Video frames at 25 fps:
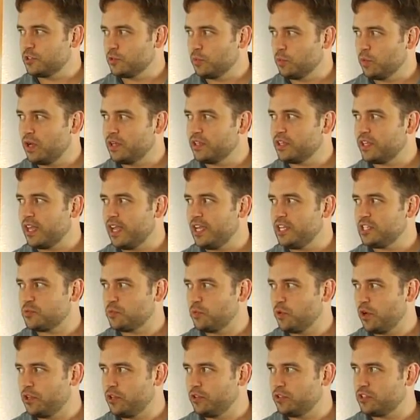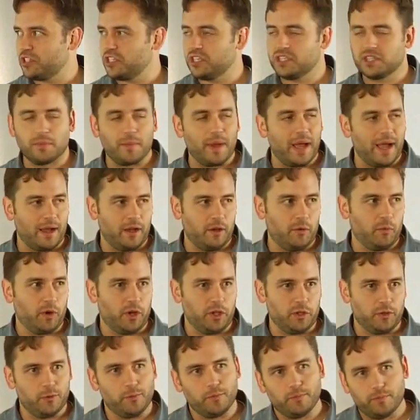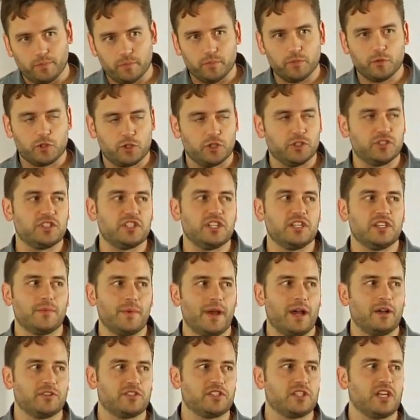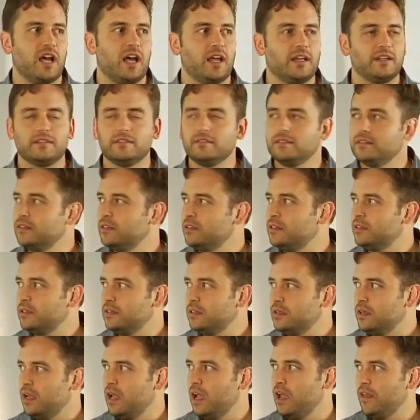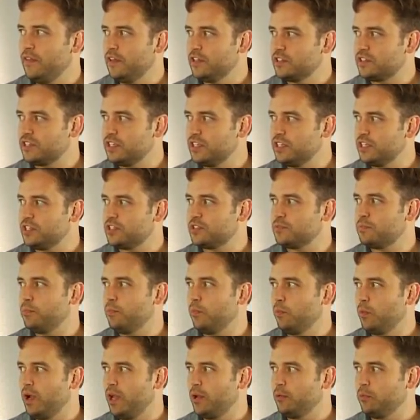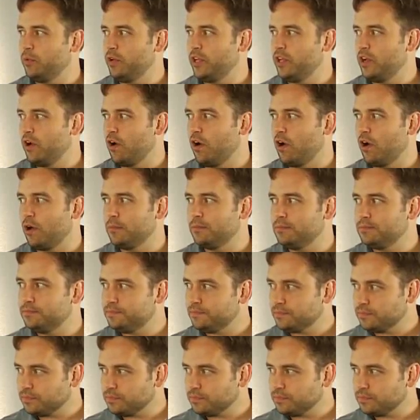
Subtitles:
is the one case where you'll see them, where you should see them outside. And this is when we are